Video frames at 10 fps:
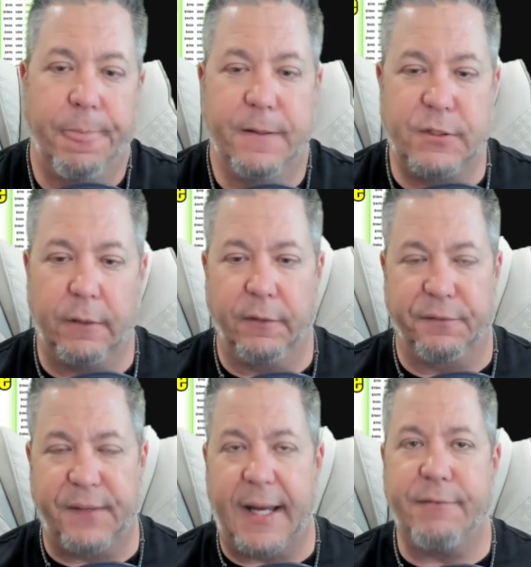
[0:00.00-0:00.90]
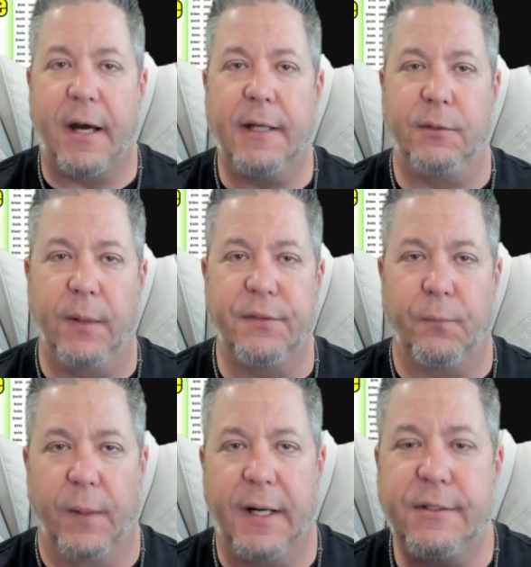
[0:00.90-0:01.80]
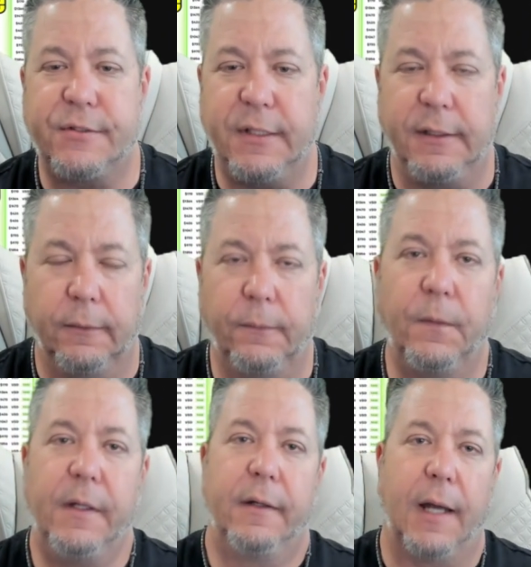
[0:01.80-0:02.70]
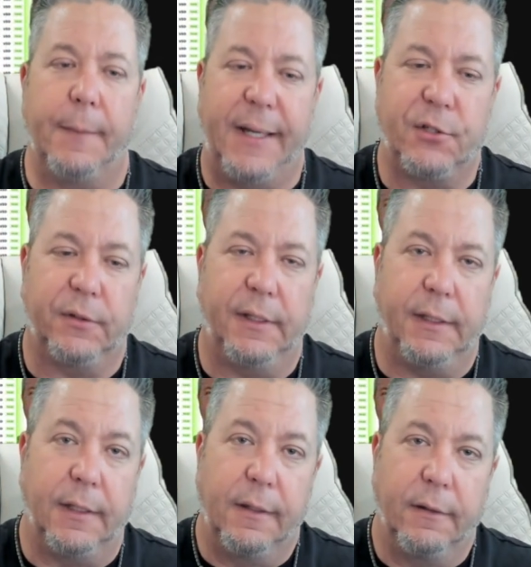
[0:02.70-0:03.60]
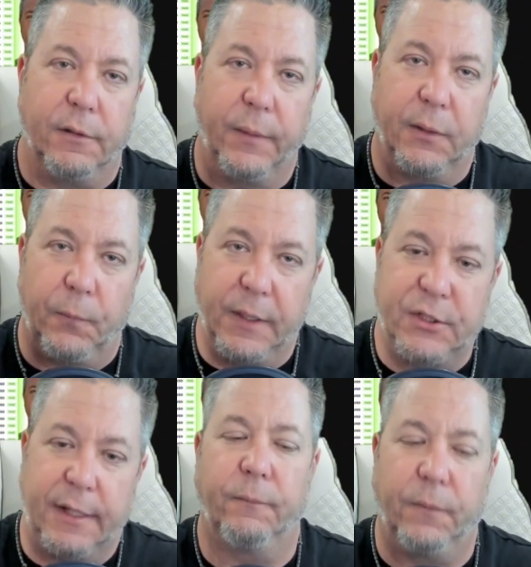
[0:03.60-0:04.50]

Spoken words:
So the 500th, when I see you, I'm actually going to reach out.